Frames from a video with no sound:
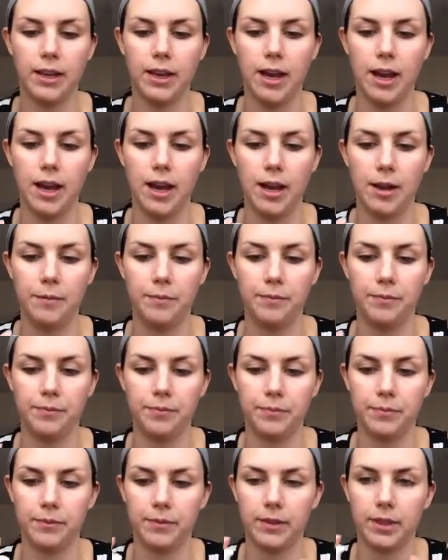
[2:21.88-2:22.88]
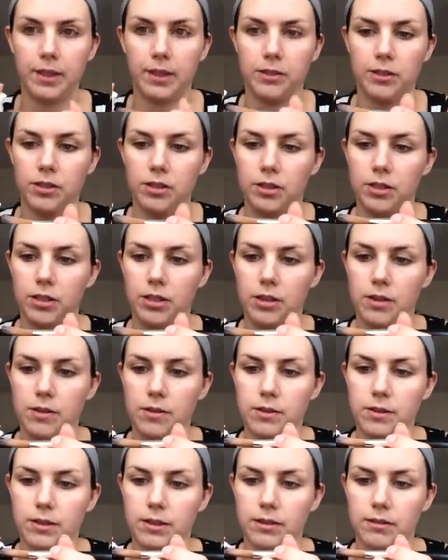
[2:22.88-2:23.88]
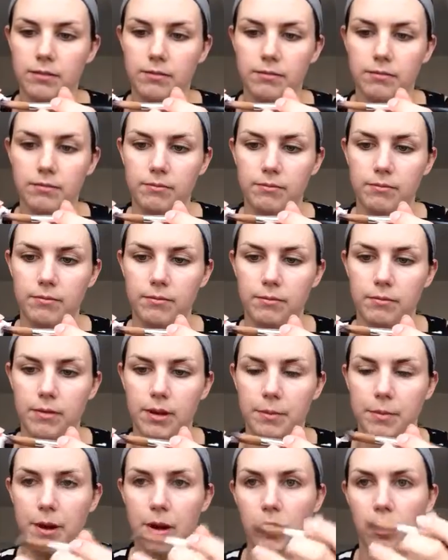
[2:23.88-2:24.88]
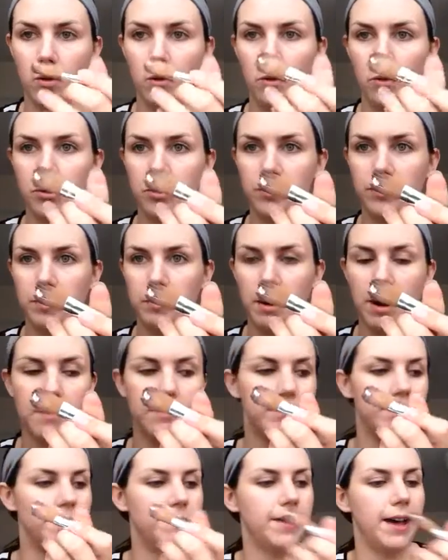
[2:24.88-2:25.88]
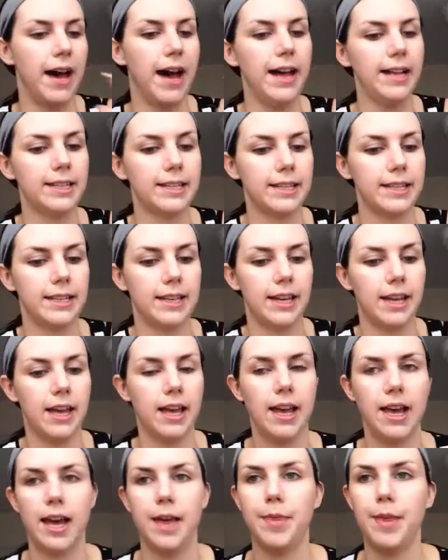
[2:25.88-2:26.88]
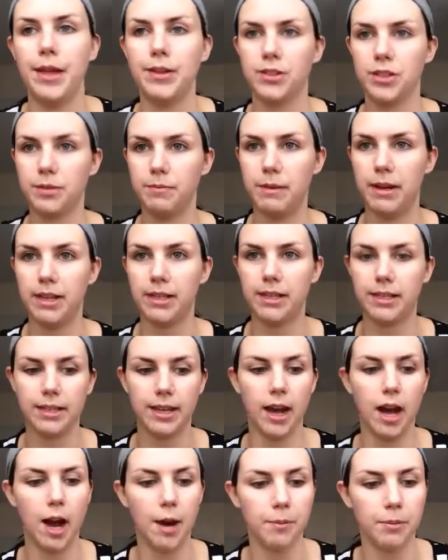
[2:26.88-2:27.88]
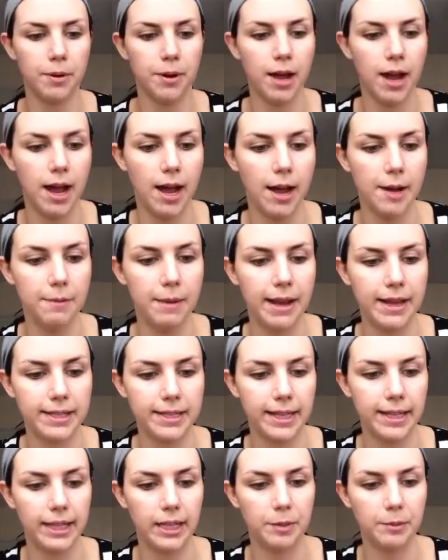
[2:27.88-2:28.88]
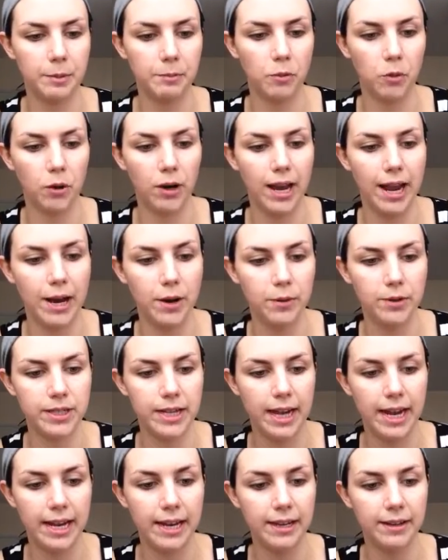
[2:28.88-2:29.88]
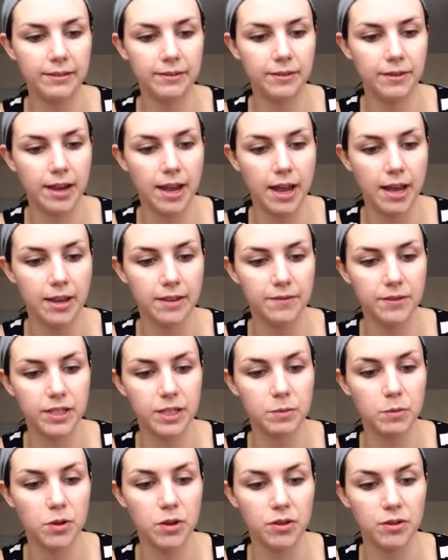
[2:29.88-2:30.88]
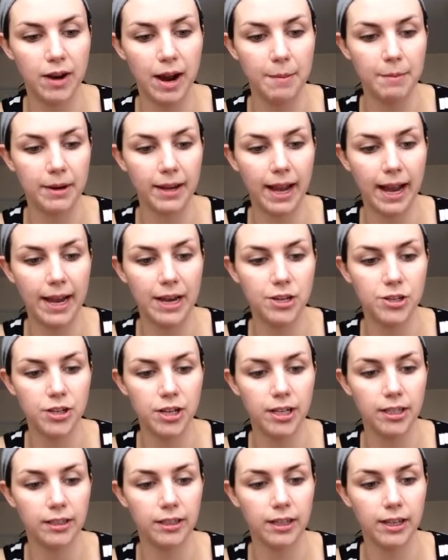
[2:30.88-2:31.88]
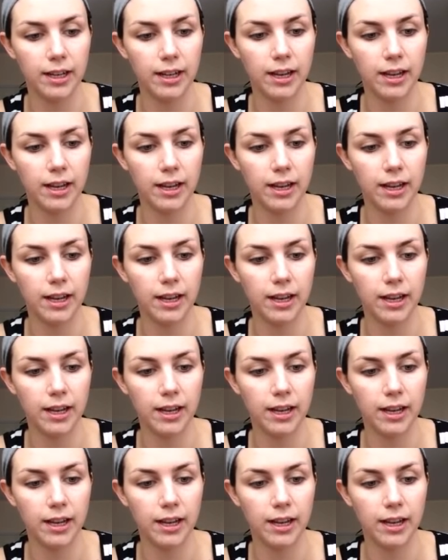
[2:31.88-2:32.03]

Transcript: and just use about 1/4 of a pump of that, and that just mixes it up, makes it a little bit more liquidy for smoother application.